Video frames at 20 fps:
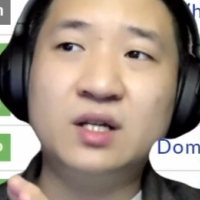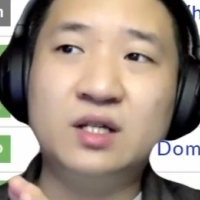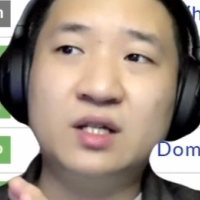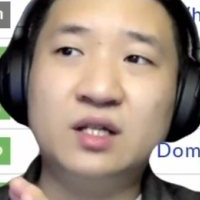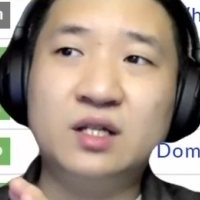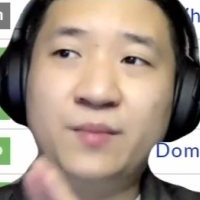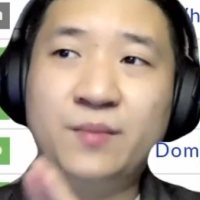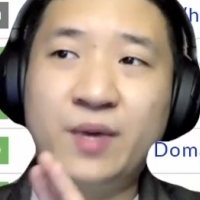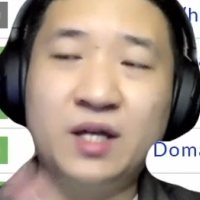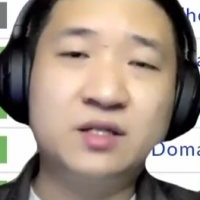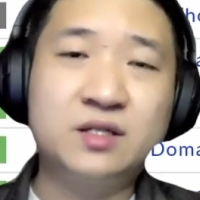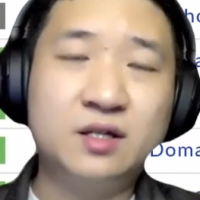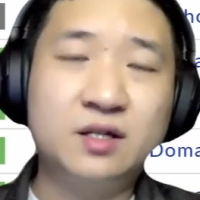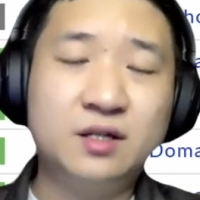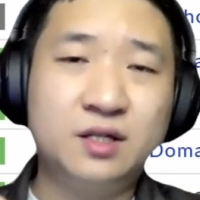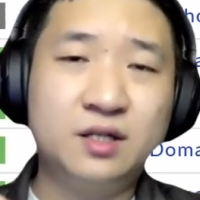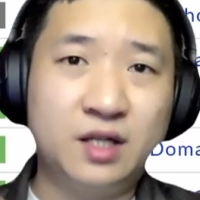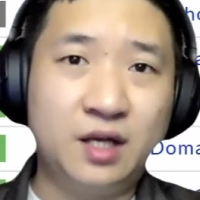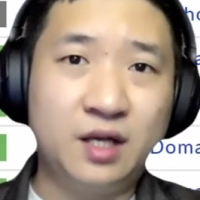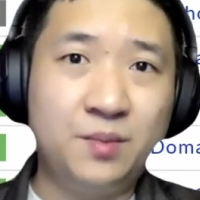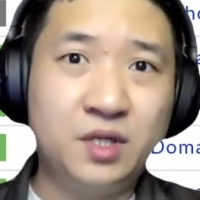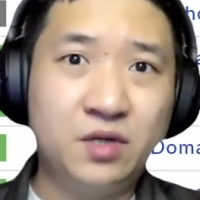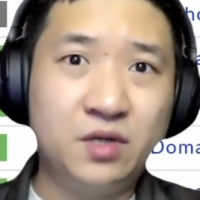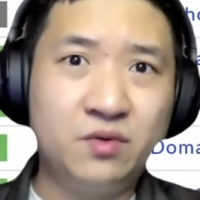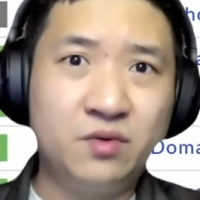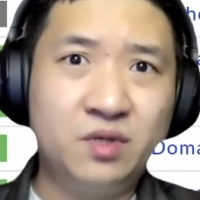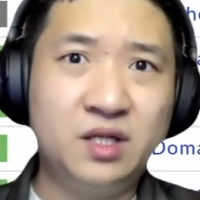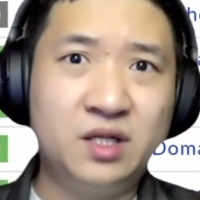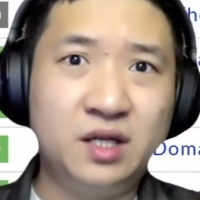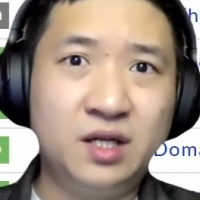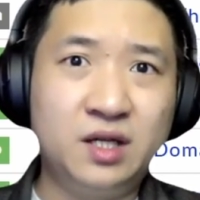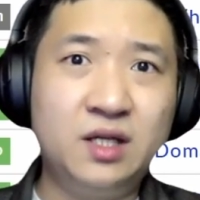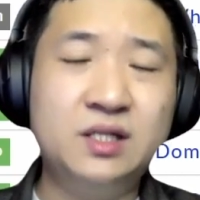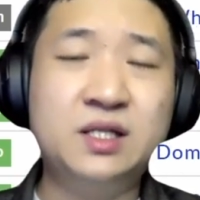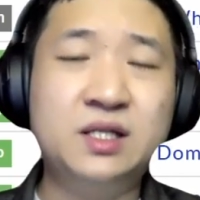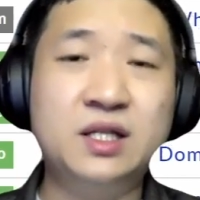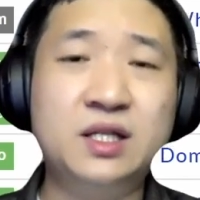the better the nameserver is,